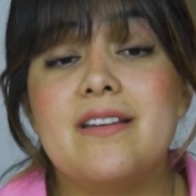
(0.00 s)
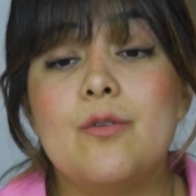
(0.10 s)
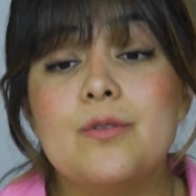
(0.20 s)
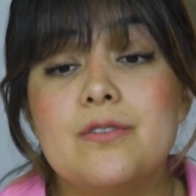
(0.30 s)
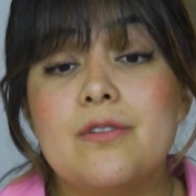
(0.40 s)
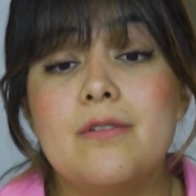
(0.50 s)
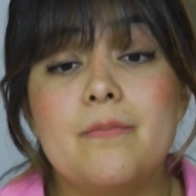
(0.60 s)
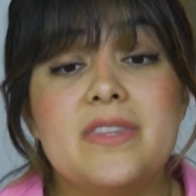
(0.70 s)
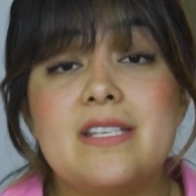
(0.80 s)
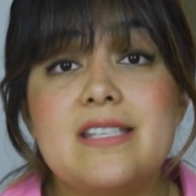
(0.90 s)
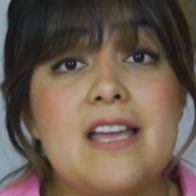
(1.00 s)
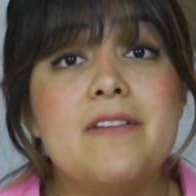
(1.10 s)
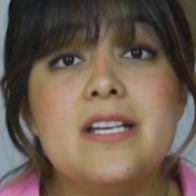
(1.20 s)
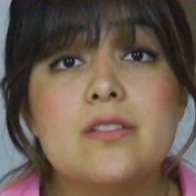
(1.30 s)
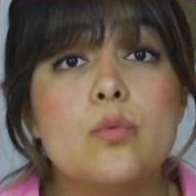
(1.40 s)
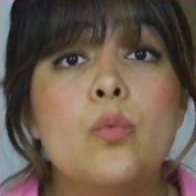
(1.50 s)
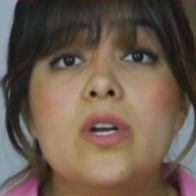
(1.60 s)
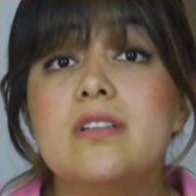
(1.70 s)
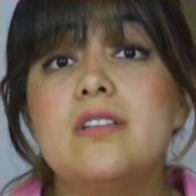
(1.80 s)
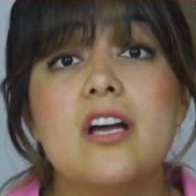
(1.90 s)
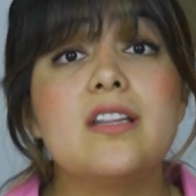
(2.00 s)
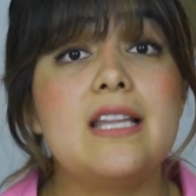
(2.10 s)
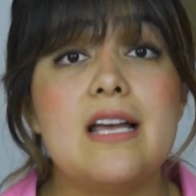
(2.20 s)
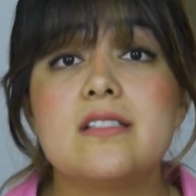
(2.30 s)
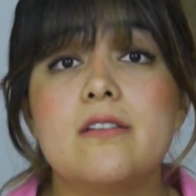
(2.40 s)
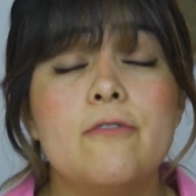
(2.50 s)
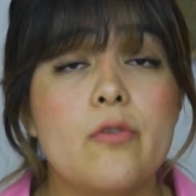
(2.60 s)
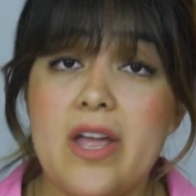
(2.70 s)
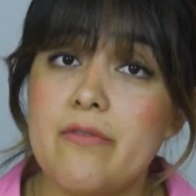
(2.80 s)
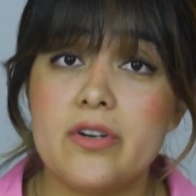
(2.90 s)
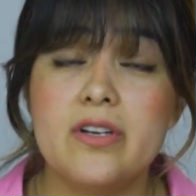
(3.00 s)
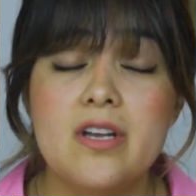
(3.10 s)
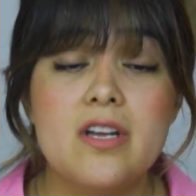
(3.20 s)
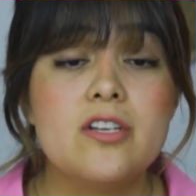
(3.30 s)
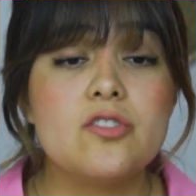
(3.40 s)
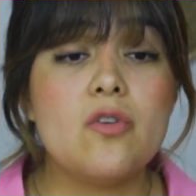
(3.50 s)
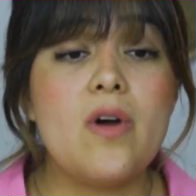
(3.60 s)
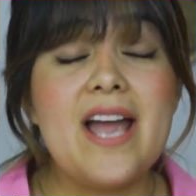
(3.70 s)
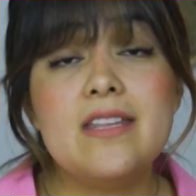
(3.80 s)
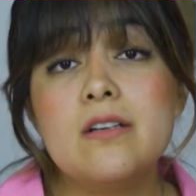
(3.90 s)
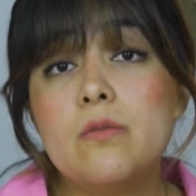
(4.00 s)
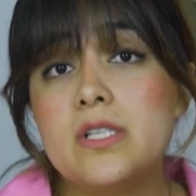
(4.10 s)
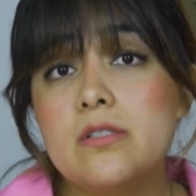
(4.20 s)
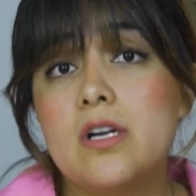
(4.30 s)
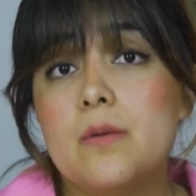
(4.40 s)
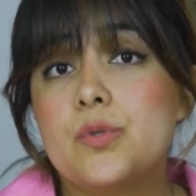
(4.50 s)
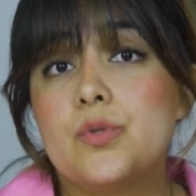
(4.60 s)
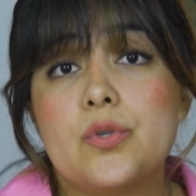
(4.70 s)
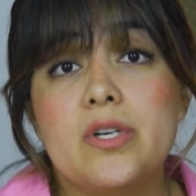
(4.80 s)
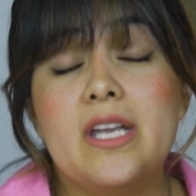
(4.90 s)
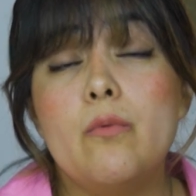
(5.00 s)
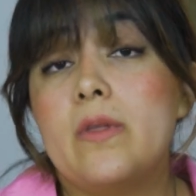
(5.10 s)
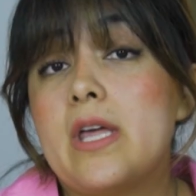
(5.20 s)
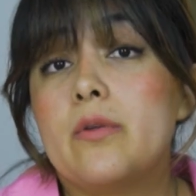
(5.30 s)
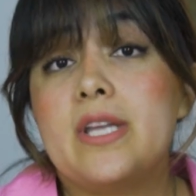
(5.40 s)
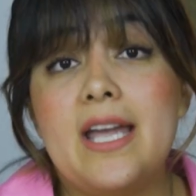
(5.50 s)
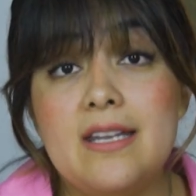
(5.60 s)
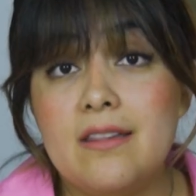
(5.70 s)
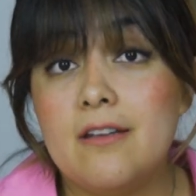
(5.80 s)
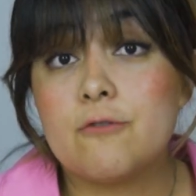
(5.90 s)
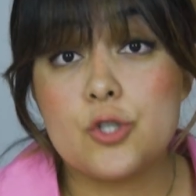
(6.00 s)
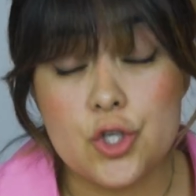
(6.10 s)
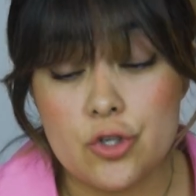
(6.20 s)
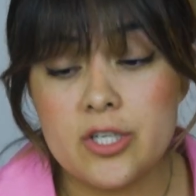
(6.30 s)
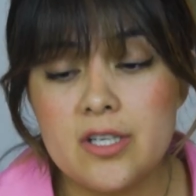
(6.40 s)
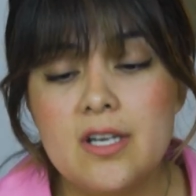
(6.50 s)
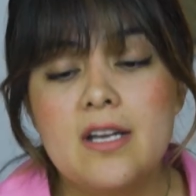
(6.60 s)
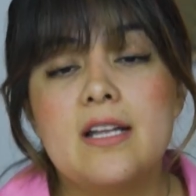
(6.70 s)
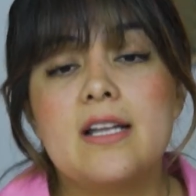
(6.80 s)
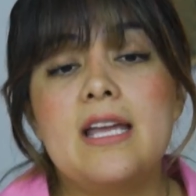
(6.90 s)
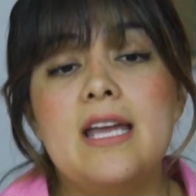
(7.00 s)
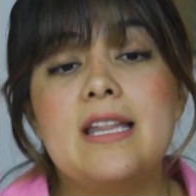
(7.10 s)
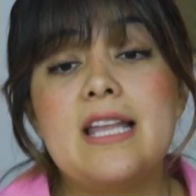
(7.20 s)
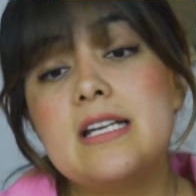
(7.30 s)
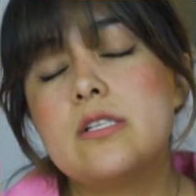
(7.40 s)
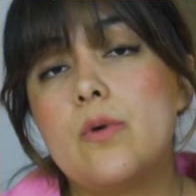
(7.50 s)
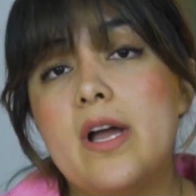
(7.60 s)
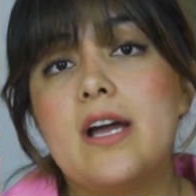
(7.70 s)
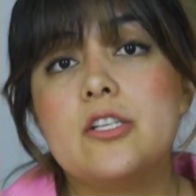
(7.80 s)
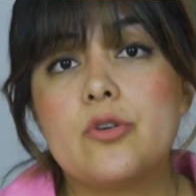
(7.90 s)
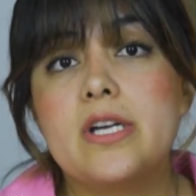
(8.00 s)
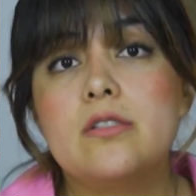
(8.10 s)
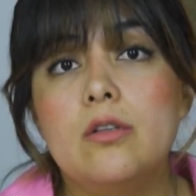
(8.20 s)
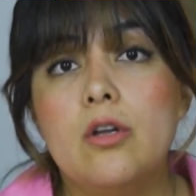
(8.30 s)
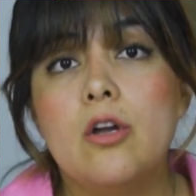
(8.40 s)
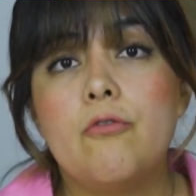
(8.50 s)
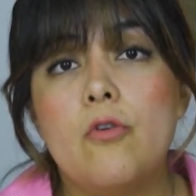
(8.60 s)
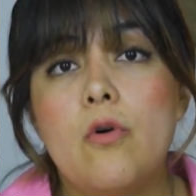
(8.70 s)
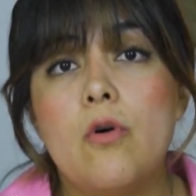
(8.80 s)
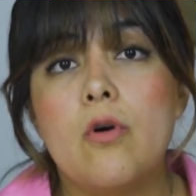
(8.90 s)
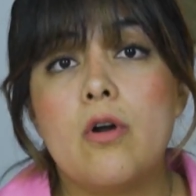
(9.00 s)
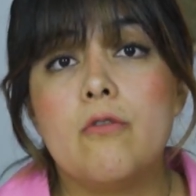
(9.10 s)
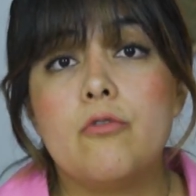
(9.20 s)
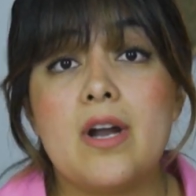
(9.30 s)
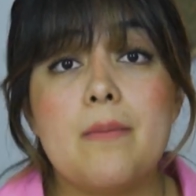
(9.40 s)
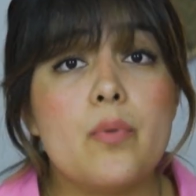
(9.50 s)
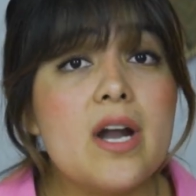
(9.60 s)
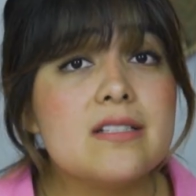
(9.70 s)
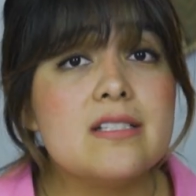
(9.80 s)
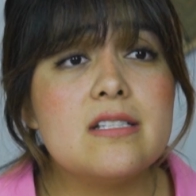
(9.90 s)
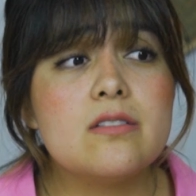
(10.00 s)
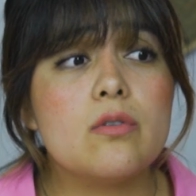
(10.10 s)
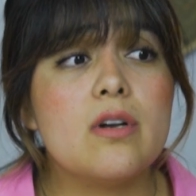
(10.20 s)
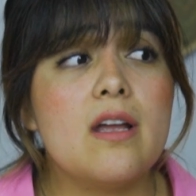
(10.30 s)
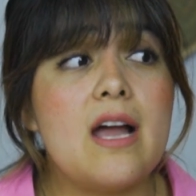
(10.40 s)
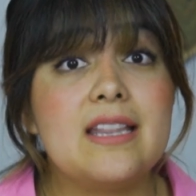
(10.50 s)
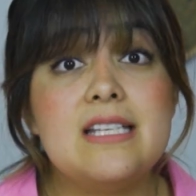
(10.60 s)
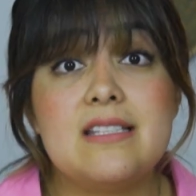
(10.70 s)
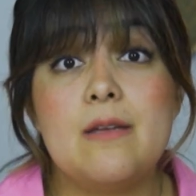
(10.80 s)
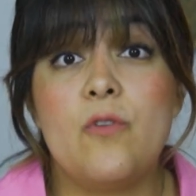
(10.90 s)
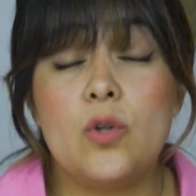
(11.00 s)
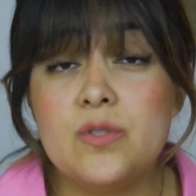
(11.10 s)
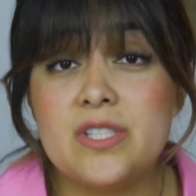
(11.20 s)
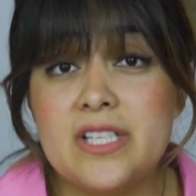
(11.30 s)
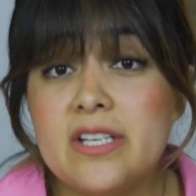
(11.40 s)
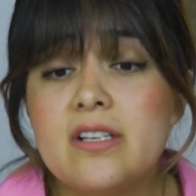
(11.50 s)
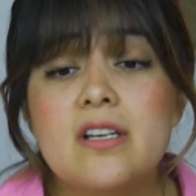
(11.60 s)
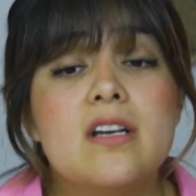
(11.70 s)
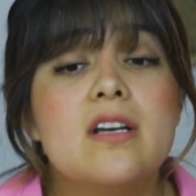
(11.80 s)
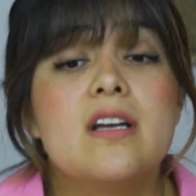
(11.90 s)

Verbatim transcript: and also the savings will not last forever. So I didn't want to come to Turkey without anything for sure. And that is why I tried to look for, for a practice or a, at least a volunteer